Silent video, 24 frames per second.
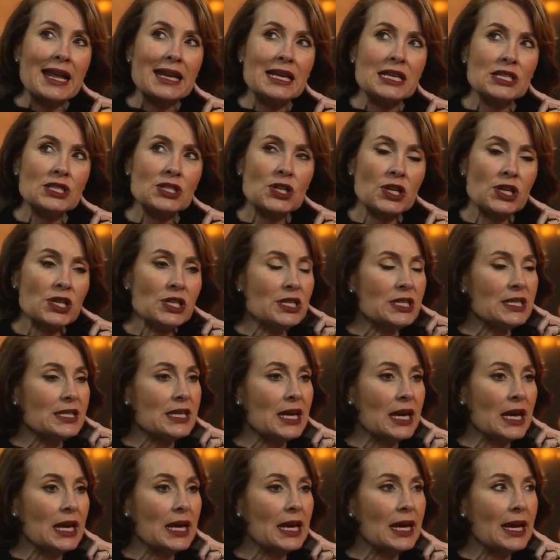And he started to
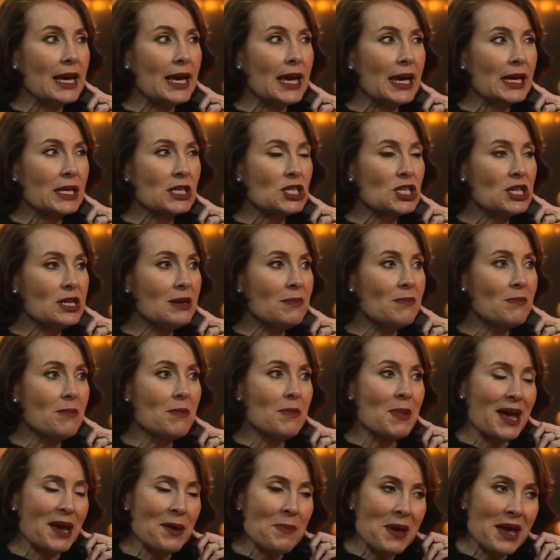say, actually,
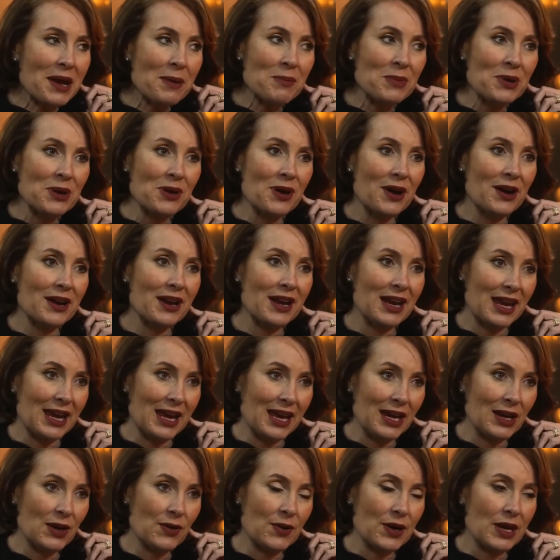maybe I'm not
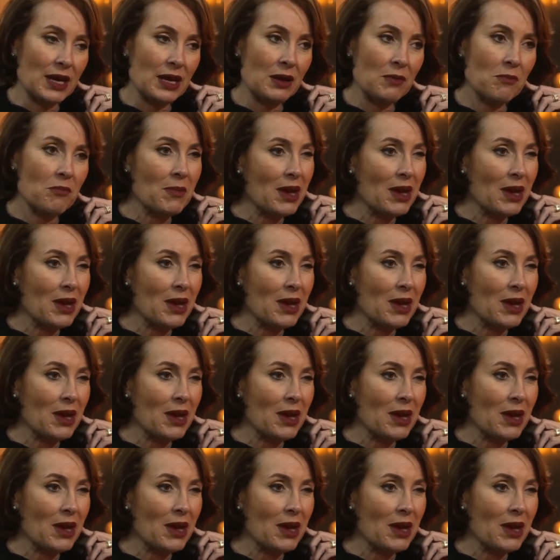angry.